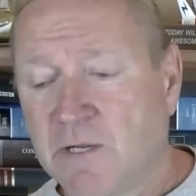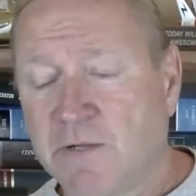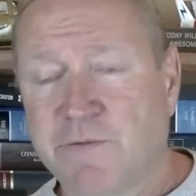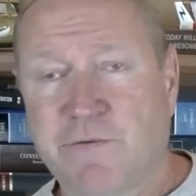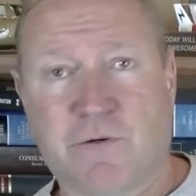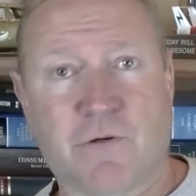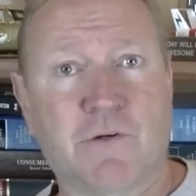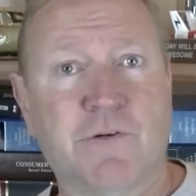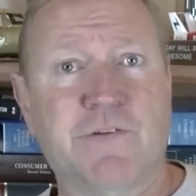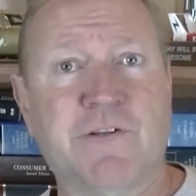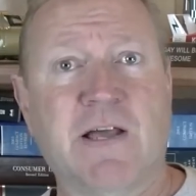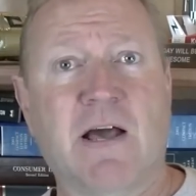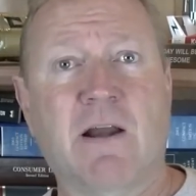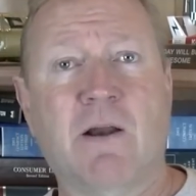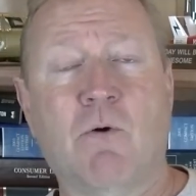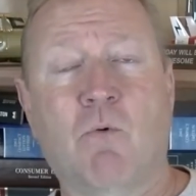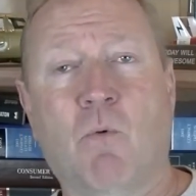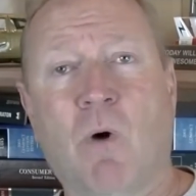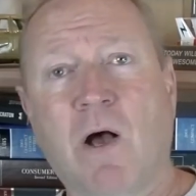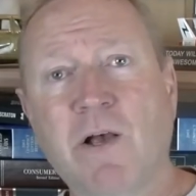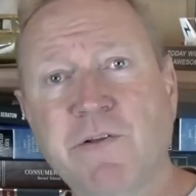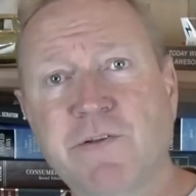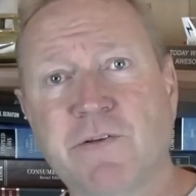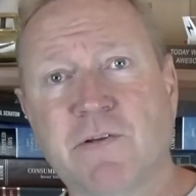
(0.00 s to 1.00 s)
Turns out
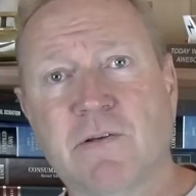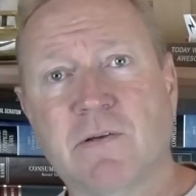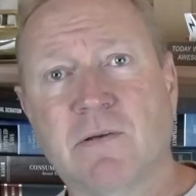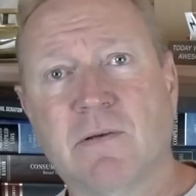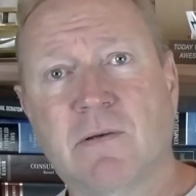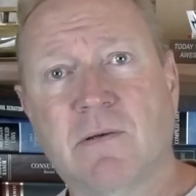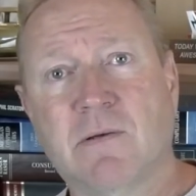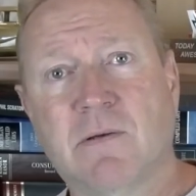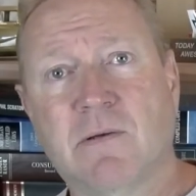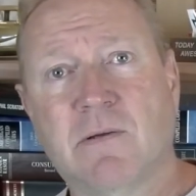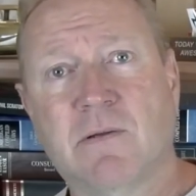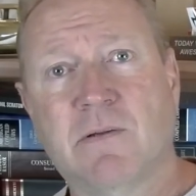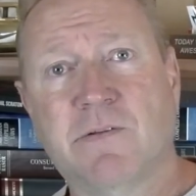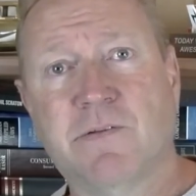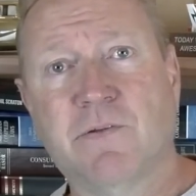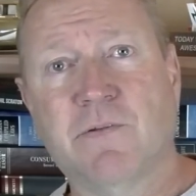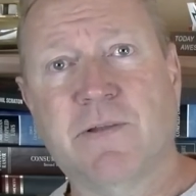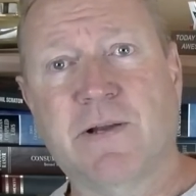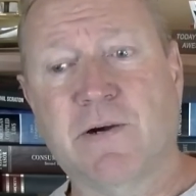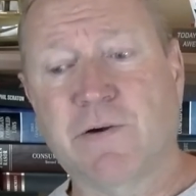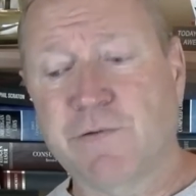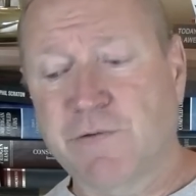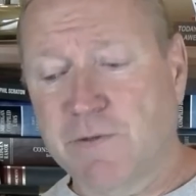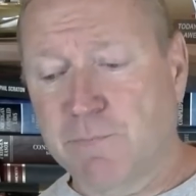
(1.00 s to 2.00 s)
it wasn't. So
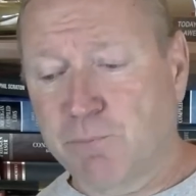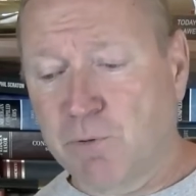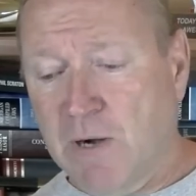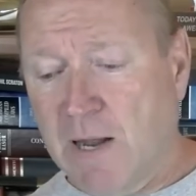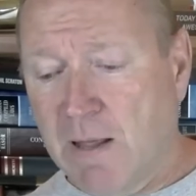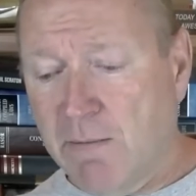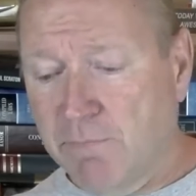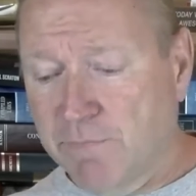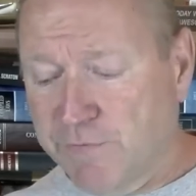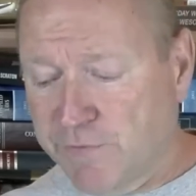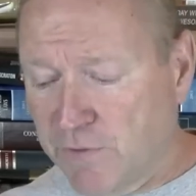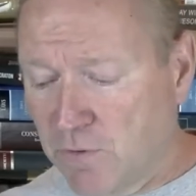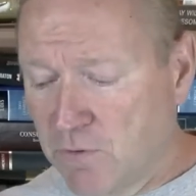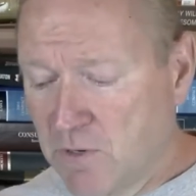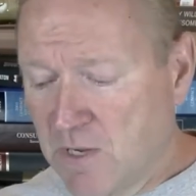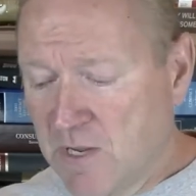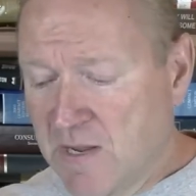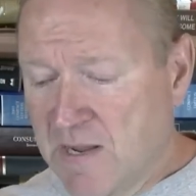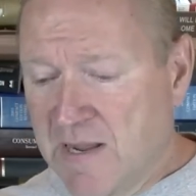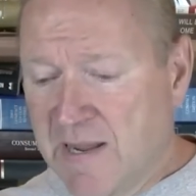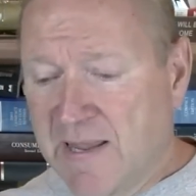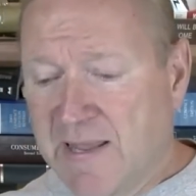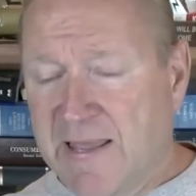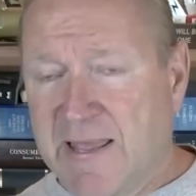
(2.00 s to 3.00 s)
there's the problem. So
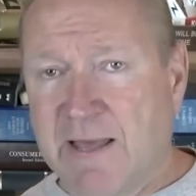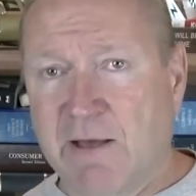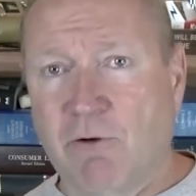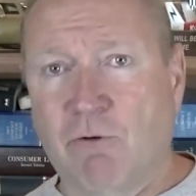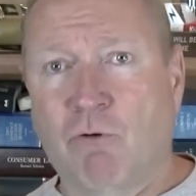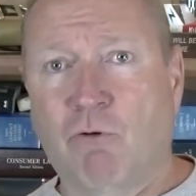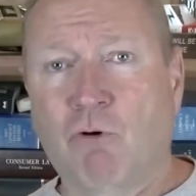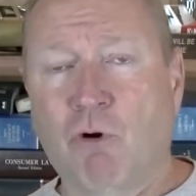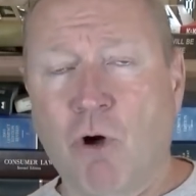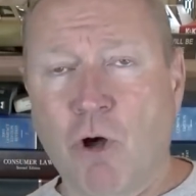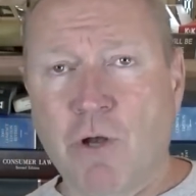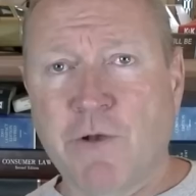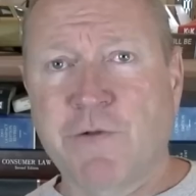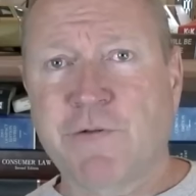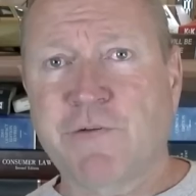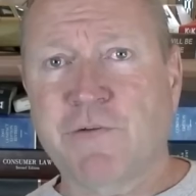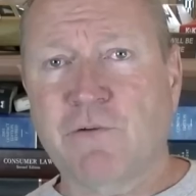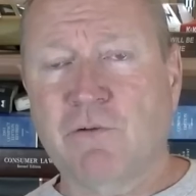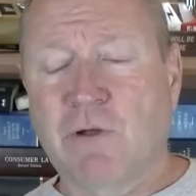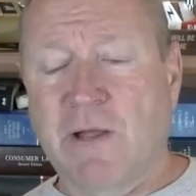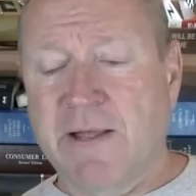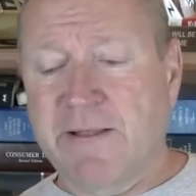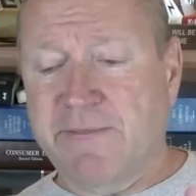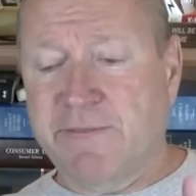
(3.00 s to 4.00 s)
it
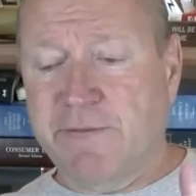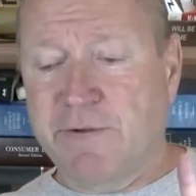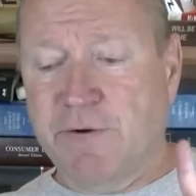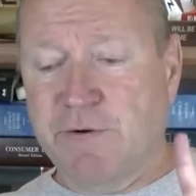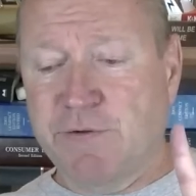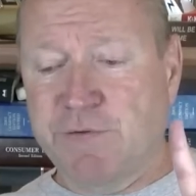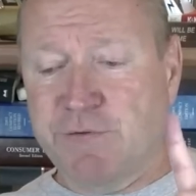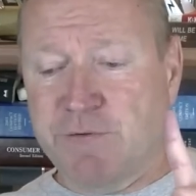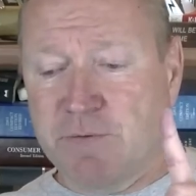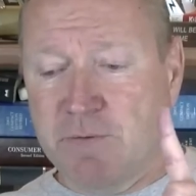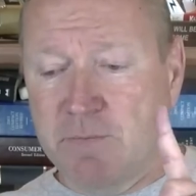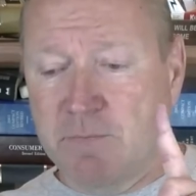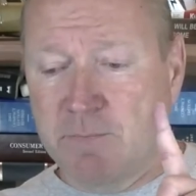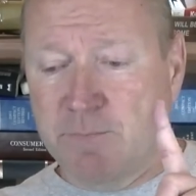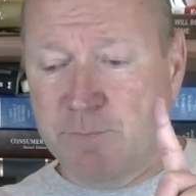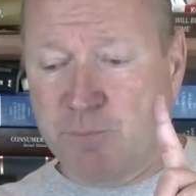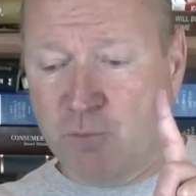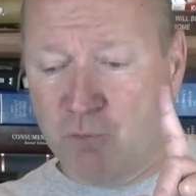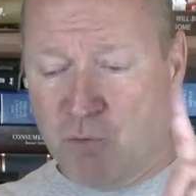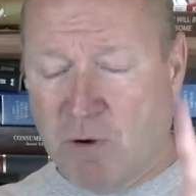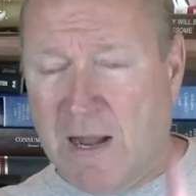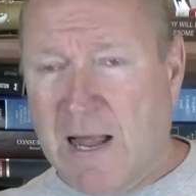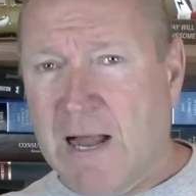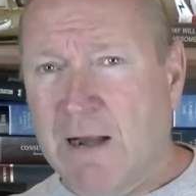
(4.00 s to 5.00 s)
looks like there's
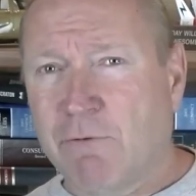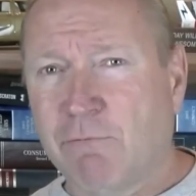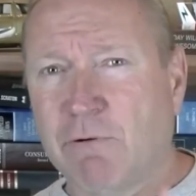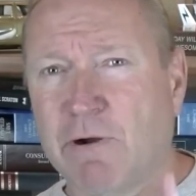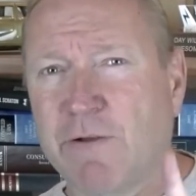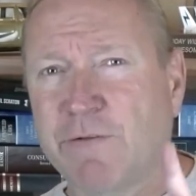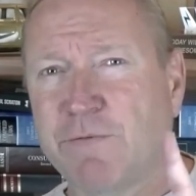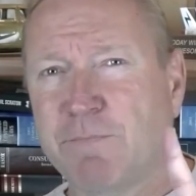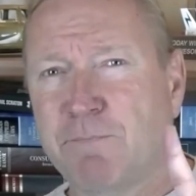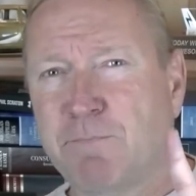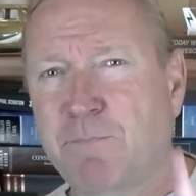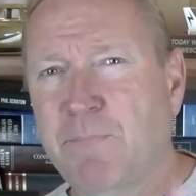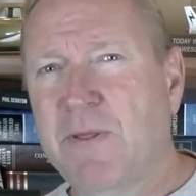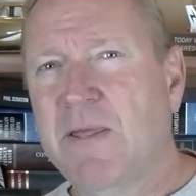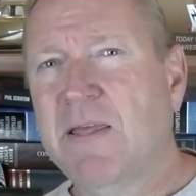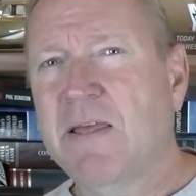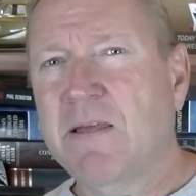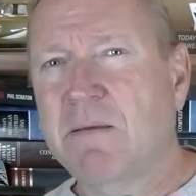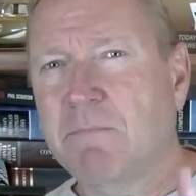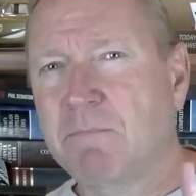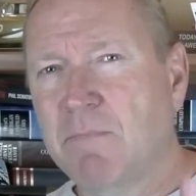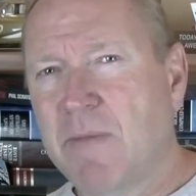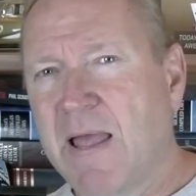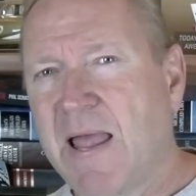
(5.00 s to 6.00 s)
progress
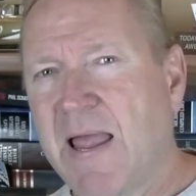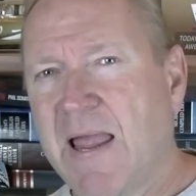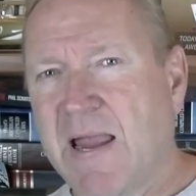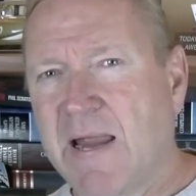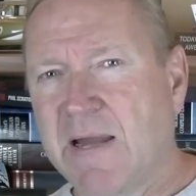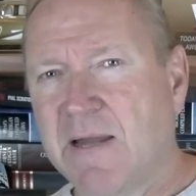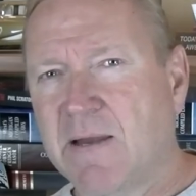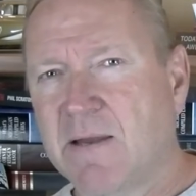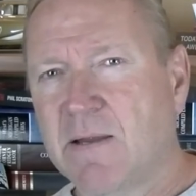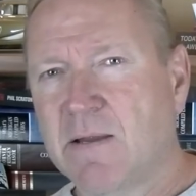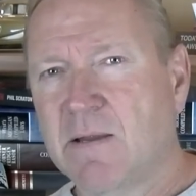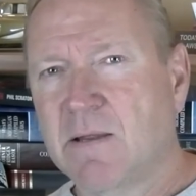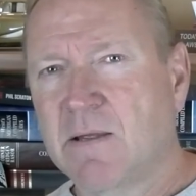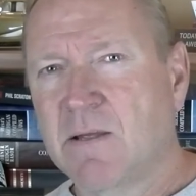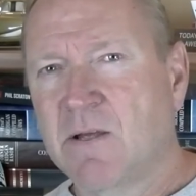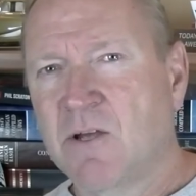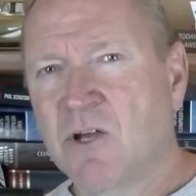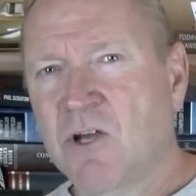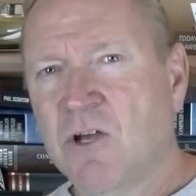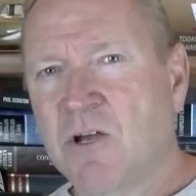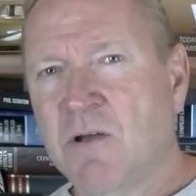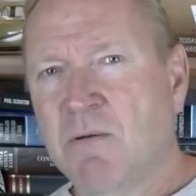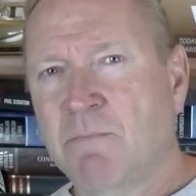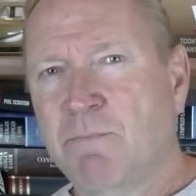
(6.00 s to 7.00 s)
being made,
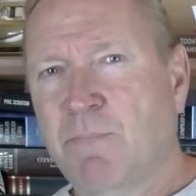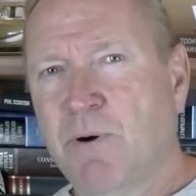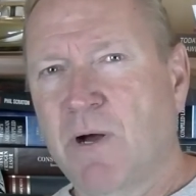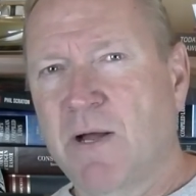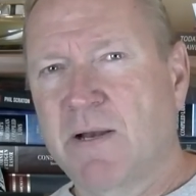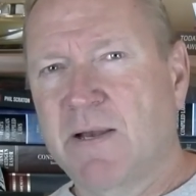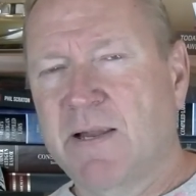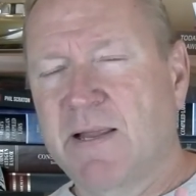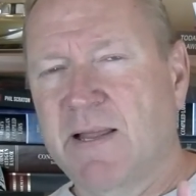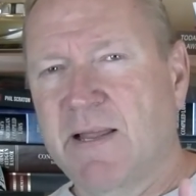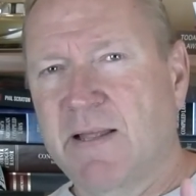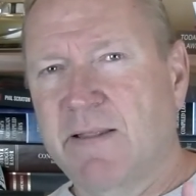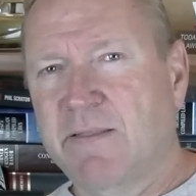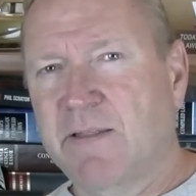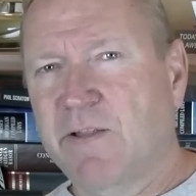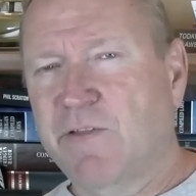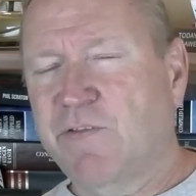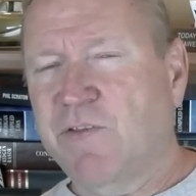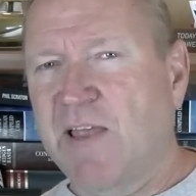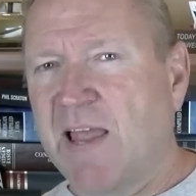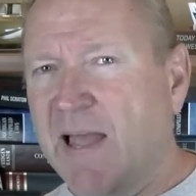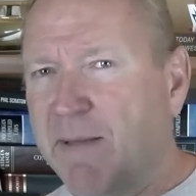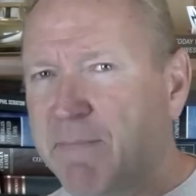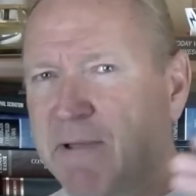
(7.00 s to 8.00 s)
but the
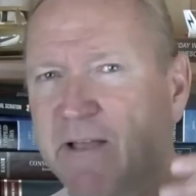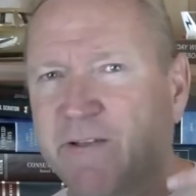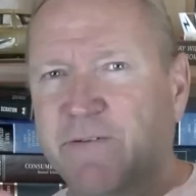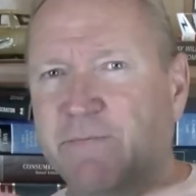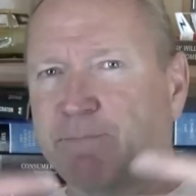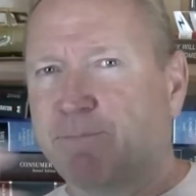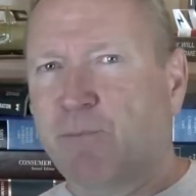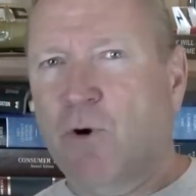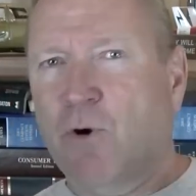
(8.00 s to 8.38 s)
dam hasn't